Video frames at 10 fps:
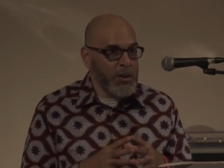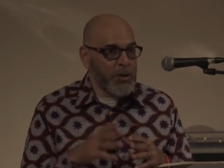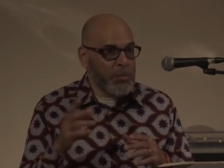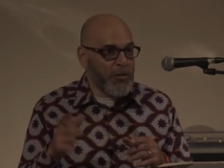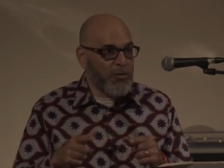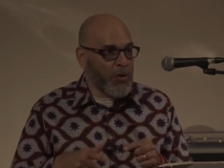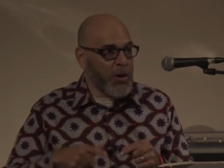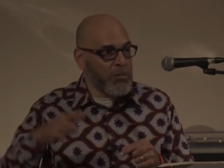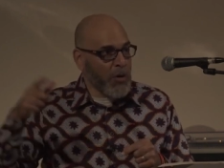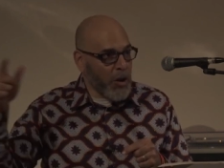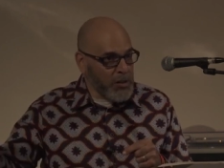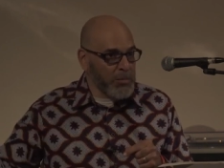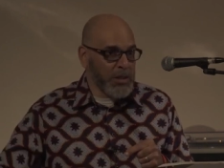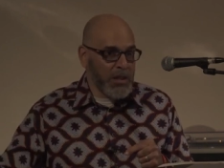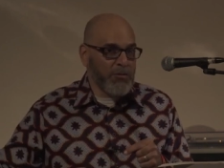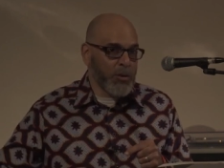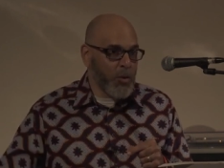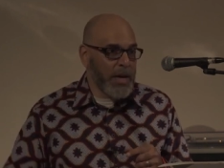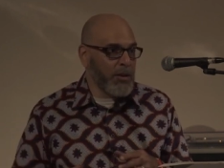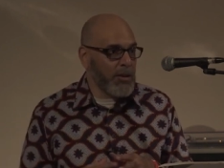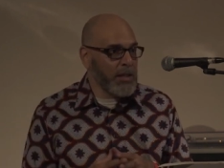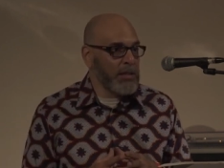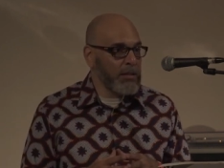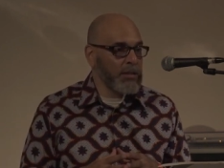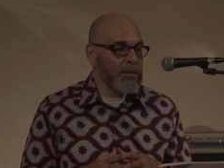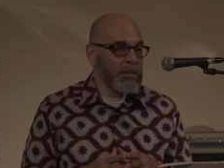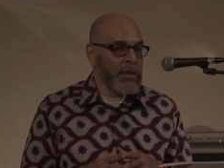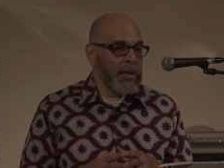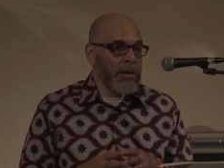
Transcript: to perform ultimately for white audiences,